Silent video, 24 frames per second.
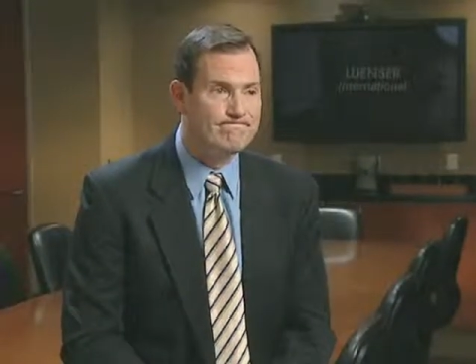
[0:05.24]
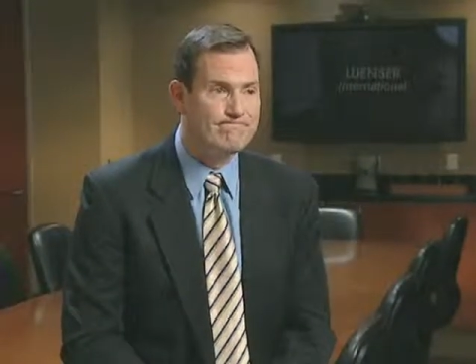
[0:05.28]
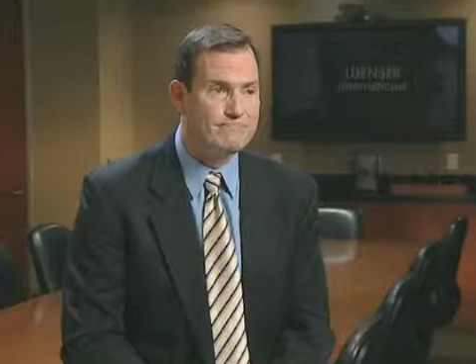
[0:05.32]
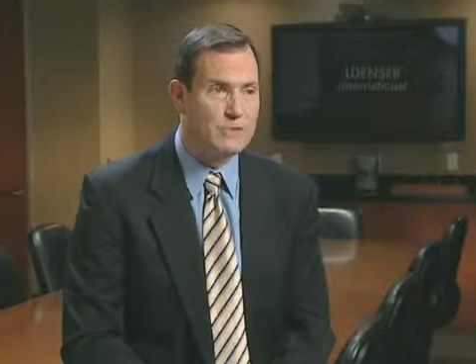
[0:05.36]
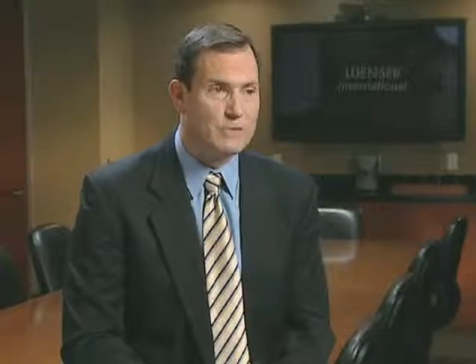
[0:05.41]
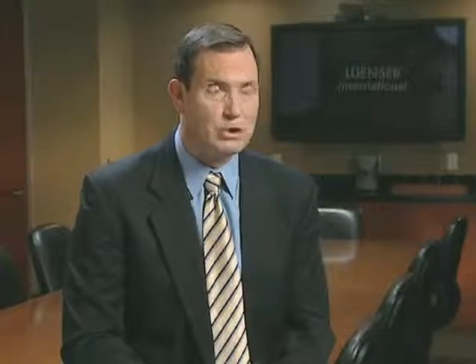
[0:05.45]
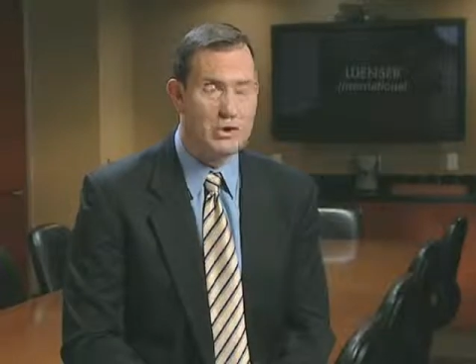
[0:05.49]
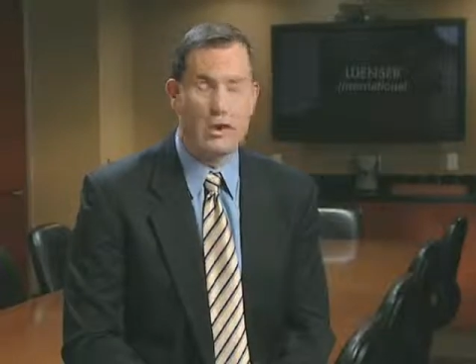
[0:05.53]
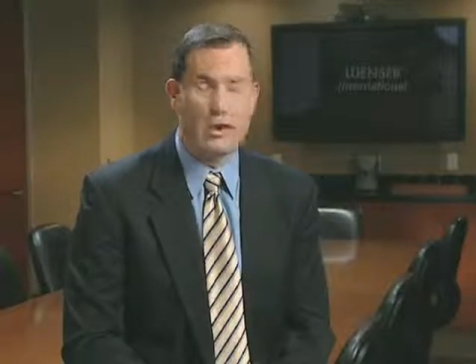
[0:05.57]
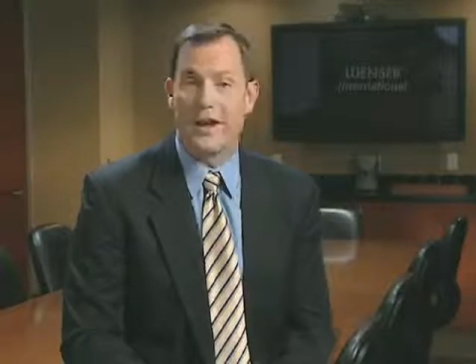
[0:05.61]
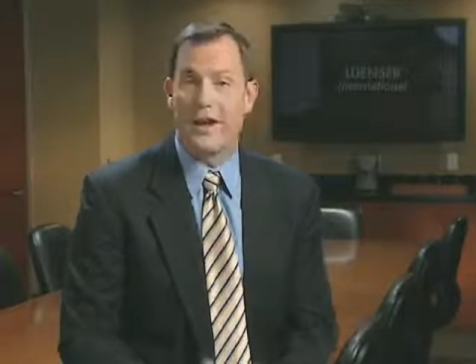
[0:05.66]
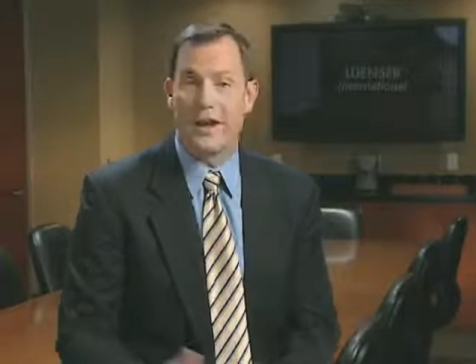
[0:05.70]

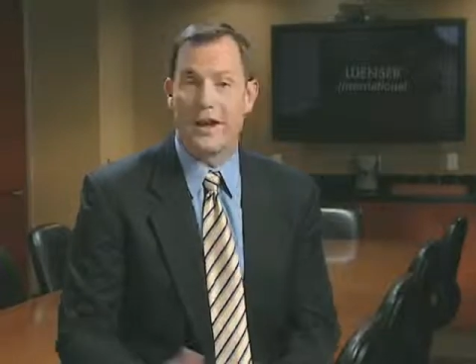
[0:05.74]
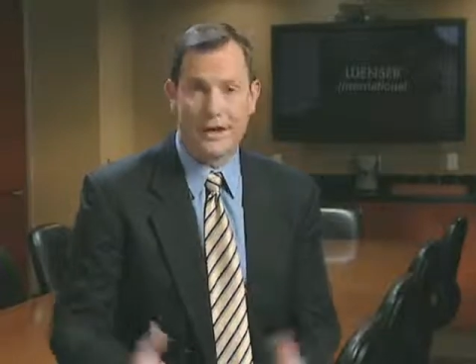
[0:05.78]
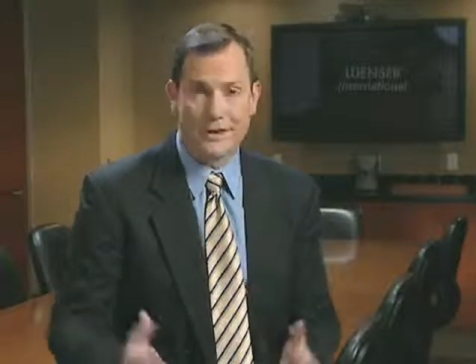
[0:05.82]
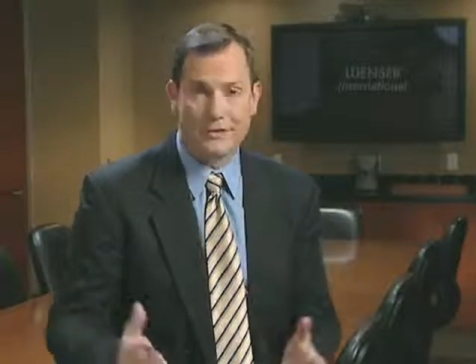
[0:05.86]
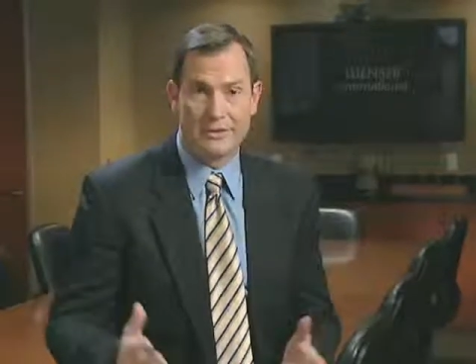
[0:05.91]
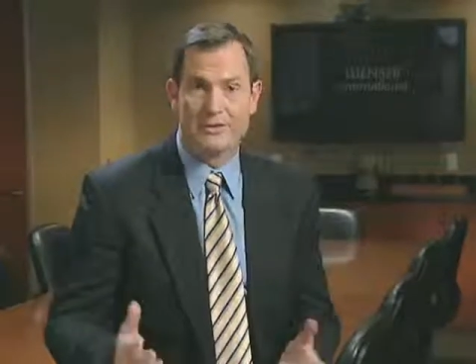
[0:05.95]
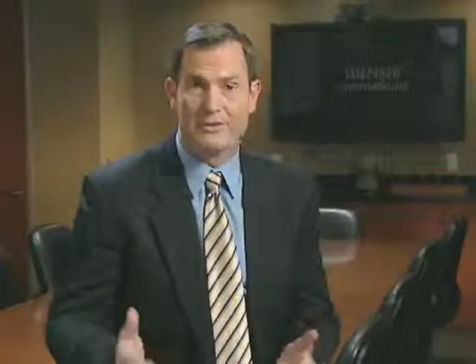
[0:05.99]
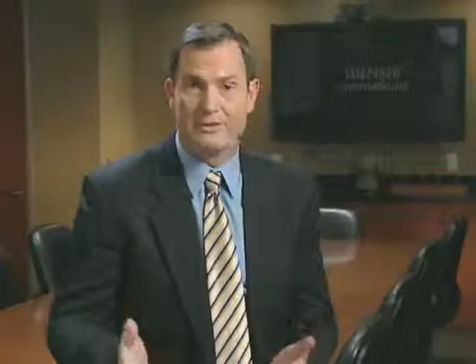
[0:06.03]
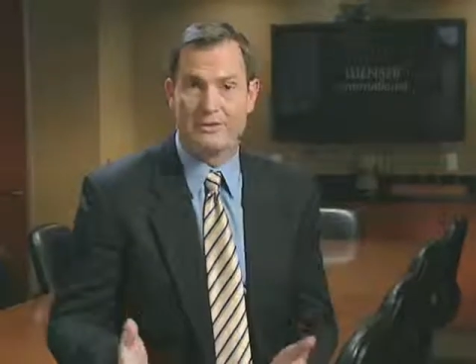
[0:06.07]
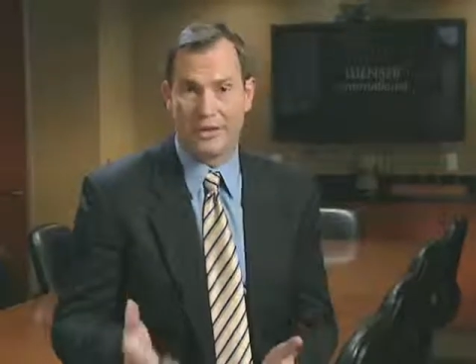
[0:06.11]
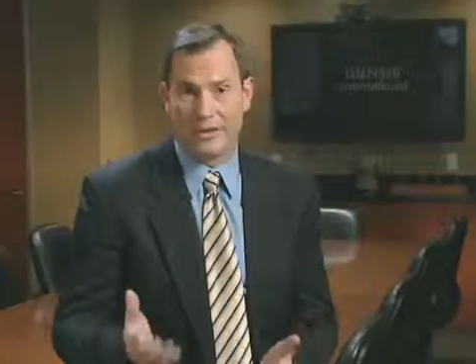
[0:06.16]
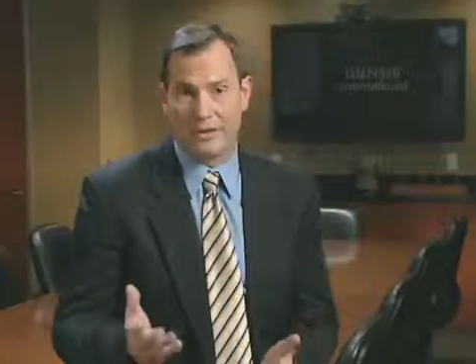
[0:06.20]
The
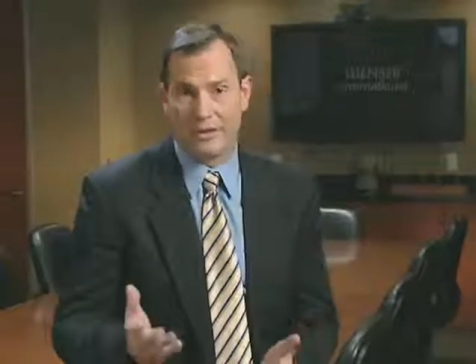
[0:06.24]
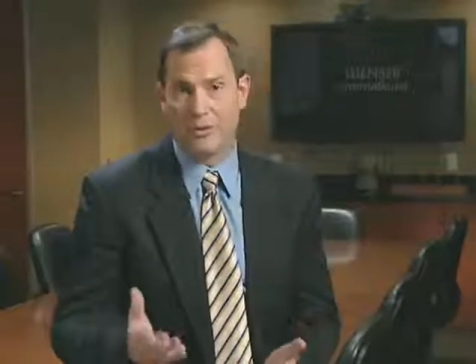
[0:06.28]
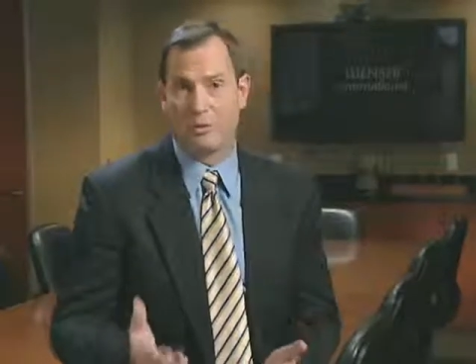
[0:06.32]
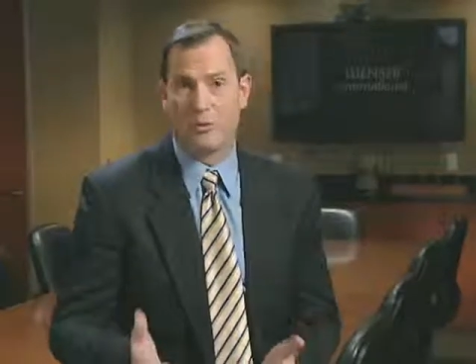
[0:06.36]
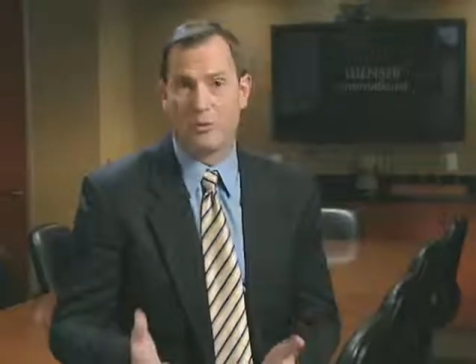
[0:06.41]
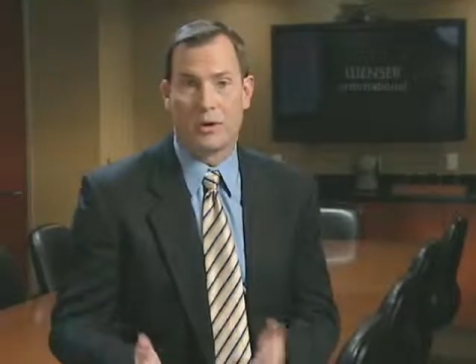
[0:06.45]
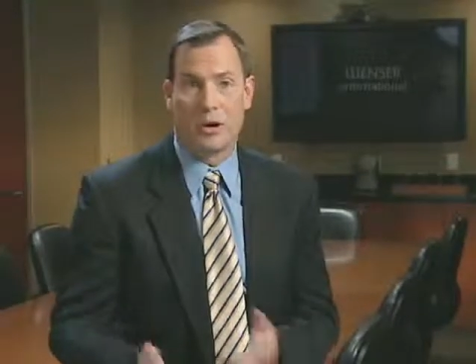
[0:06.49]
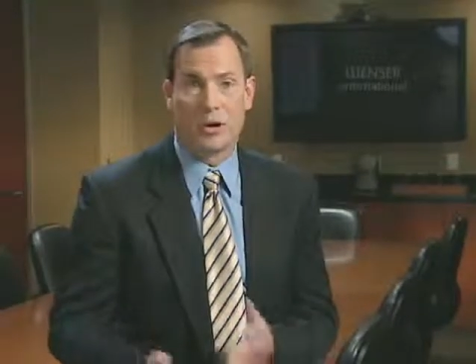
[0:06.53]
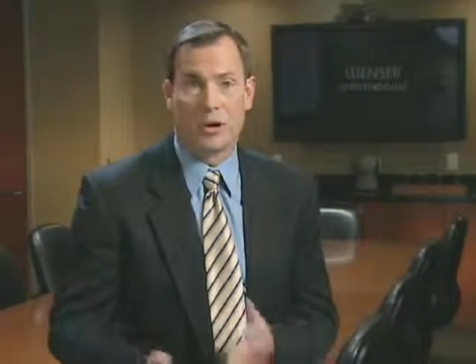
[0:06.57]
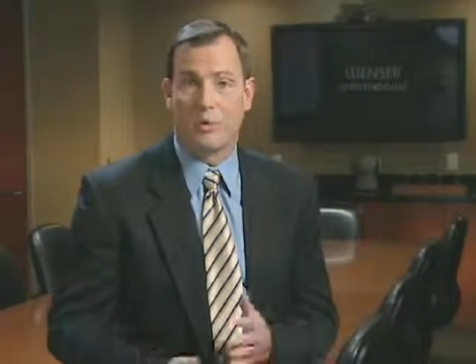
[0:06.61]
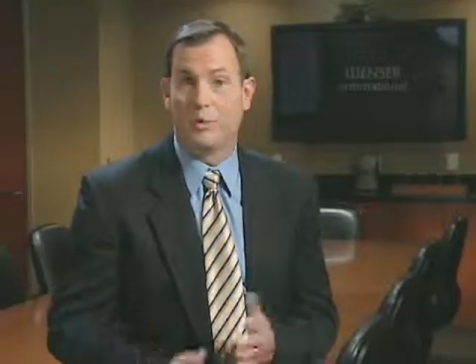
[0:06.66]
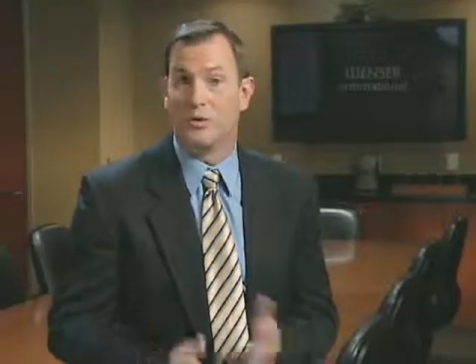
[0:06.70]
client said that
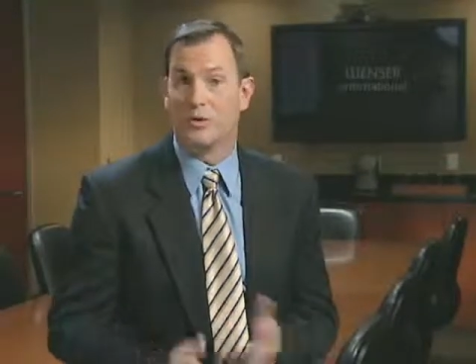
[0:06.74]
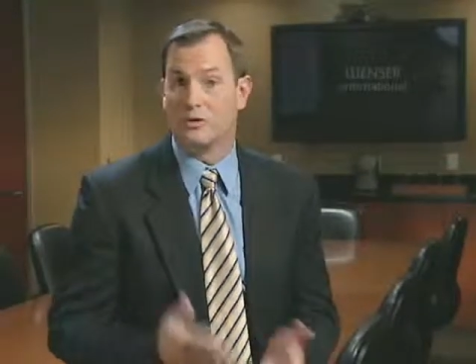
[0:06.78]
we aren't